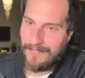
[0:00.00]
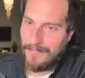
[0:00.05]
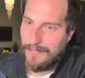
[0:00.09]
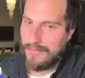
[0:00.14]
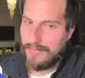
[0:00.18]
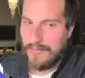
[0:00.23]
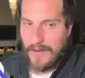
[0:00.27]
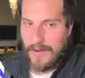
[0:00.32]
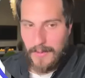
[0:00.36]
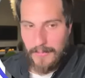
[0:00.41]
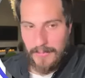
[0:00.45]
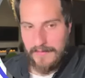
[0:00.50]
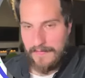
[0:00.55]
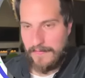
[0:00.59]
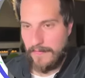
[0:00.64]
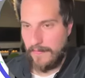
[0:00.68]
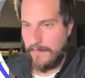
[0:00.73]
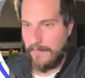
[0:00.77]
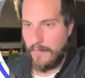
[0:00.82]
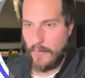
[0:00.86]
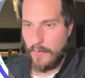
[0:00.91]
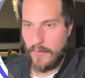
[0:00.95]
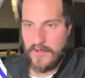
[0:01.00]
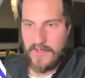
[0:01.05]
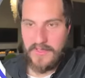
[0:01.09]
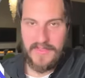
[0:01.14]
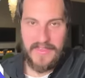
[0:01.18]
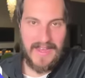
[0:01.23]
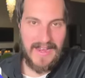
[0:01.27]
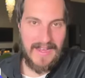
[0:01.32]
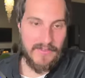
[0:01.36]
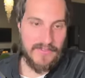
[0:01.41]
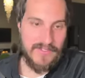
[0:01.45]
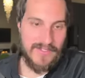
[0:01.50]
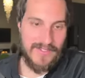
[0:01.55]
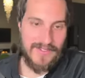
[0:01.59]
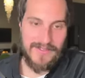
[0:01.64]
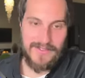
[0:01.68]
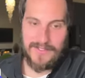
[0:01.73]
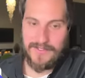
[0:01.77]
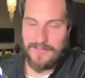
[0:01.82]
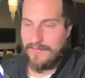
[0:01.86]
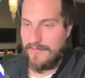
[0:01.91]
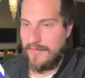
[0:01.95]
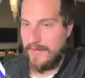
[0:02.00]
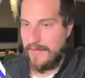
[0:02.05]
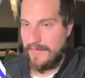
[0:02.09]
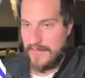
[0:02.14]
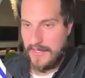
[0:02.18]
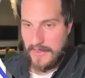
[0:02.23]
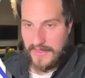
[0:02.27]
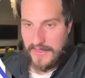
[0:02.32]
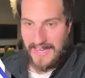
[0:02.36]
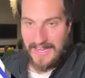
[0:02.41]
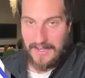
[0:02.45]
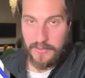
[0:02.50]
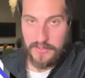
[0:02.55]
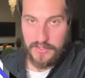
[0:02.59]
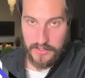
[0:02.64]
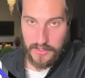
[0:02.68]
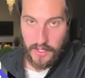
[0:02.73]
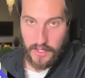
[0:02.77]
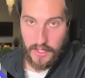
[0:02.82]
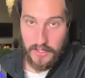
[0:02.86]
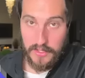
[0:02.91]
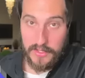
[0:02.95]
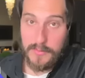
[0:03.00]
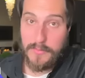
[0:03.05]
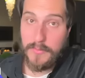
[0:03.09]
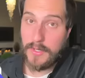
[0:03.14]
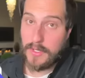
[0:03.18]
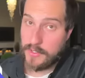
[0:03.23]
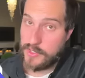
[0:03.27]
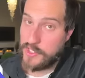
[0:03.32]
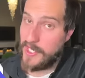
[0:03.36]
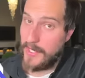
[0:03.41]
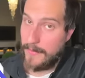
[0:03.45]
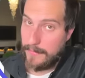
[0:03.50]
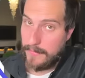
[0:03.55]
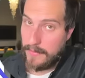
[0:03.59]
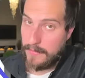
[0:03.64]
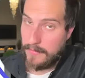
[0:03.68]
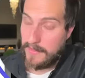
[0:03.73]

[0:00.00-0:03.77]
probably for $40,000 to $50,000 per chip.